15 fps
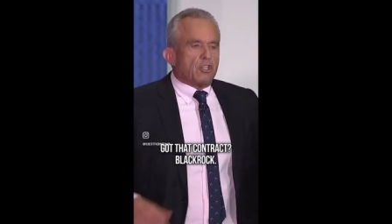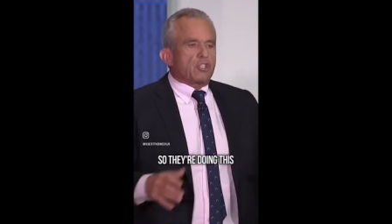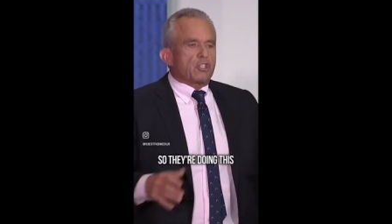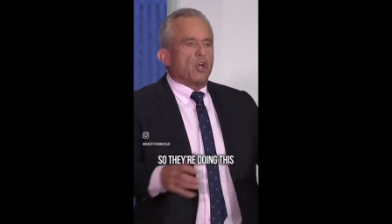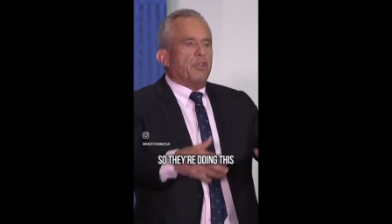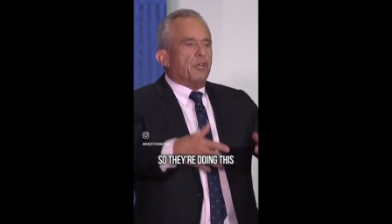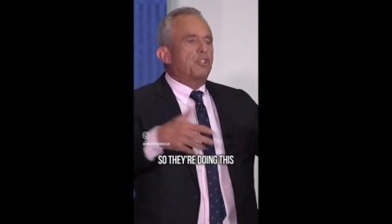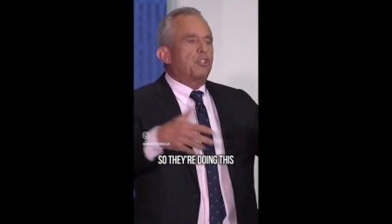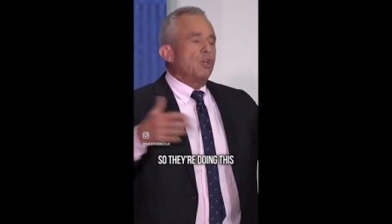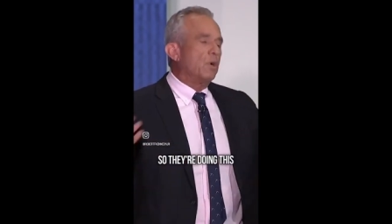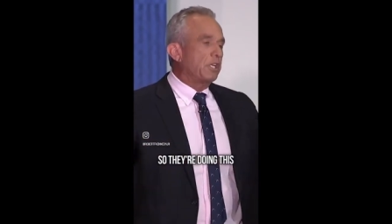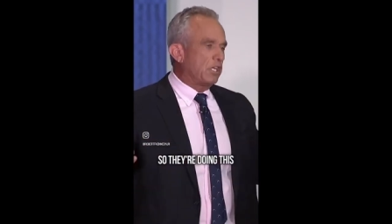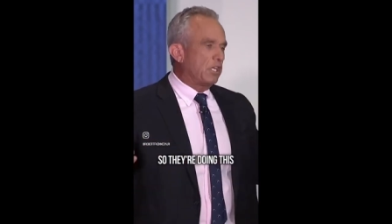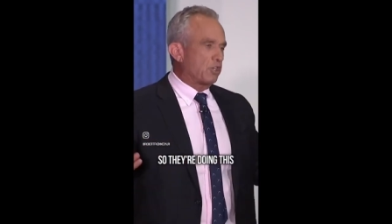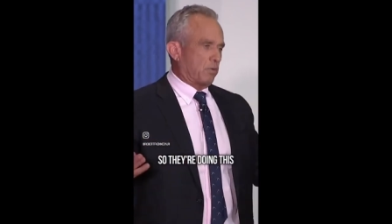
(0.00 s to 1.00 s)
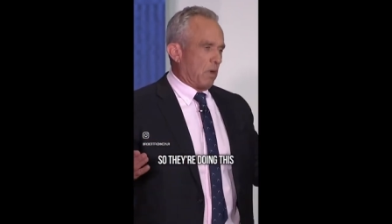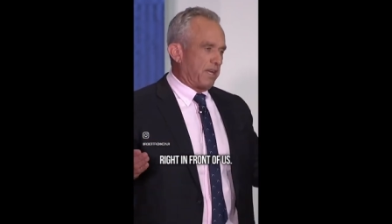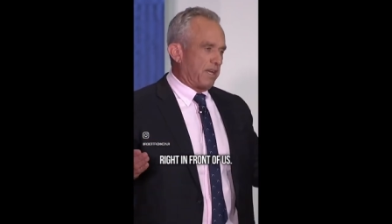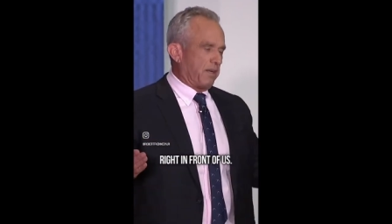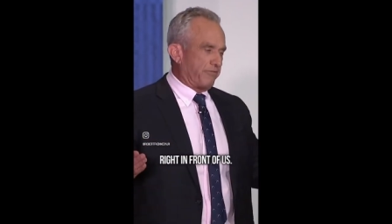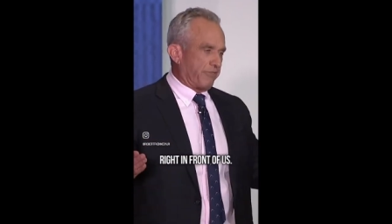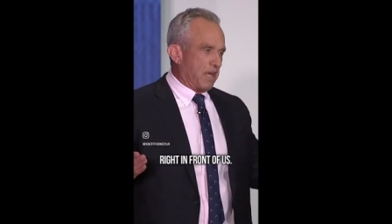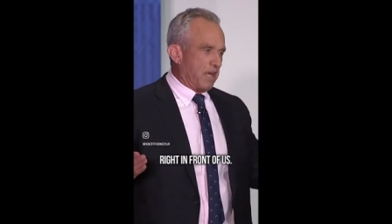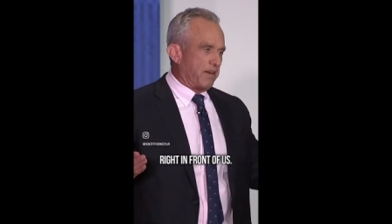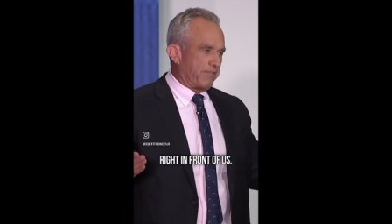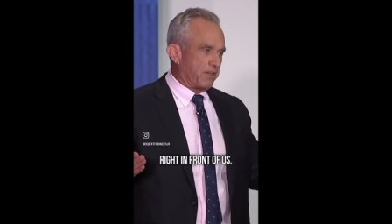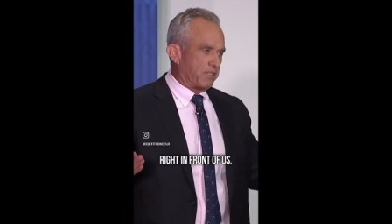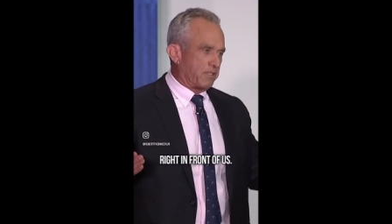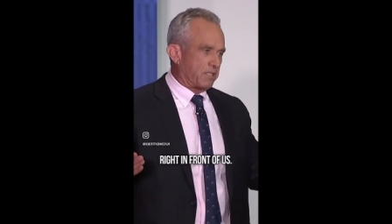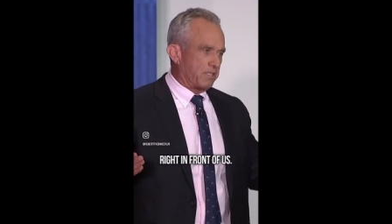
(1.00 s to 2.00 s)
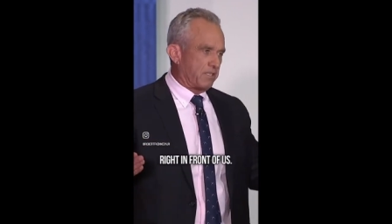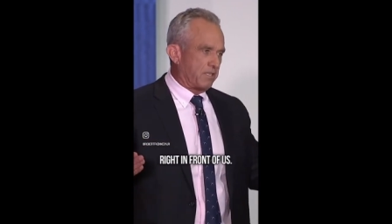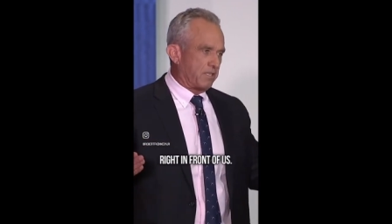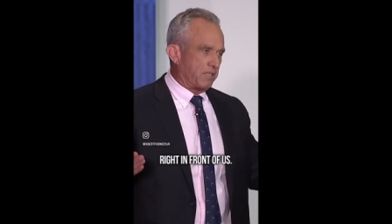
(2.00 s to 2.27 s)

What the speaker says: So they're doing this right in front of us.